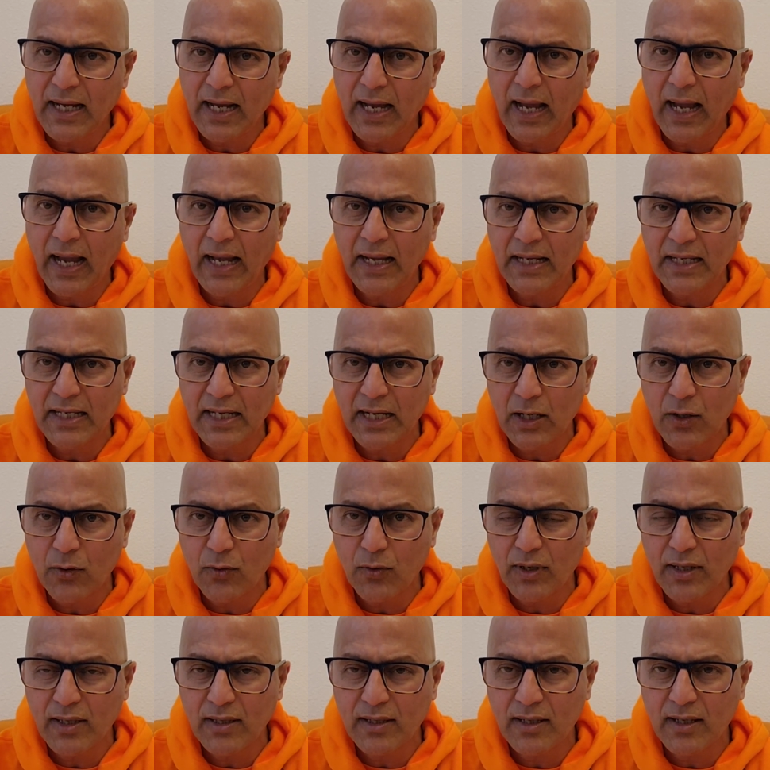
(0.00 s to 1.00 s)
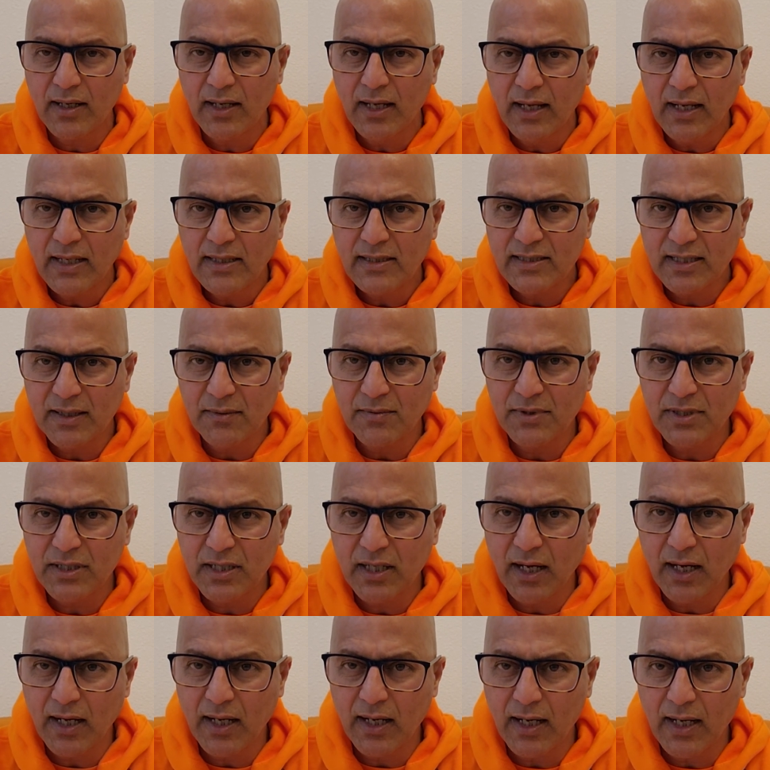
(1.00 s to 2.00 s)
and including the
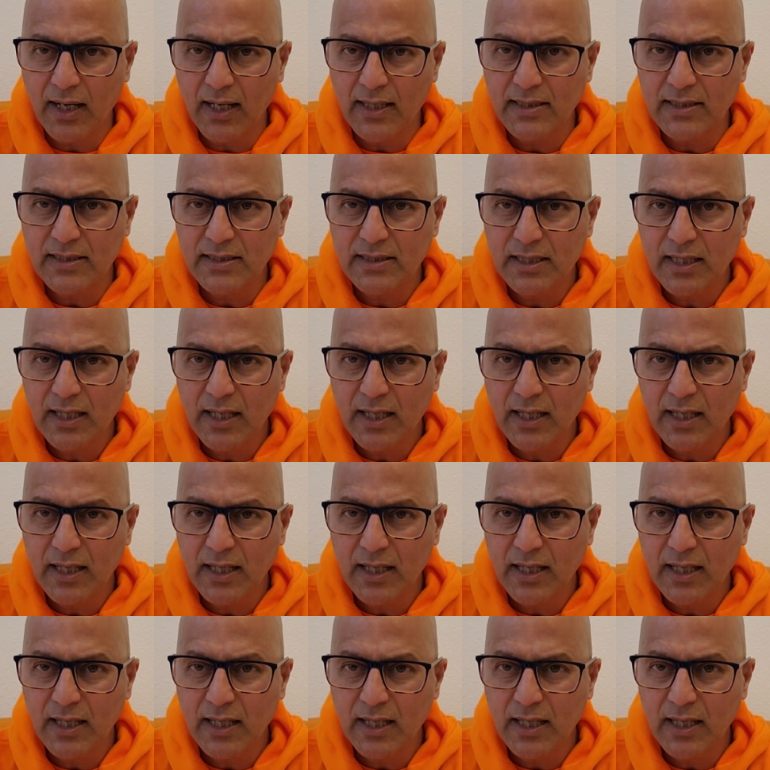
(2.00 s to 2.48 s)
samskaras,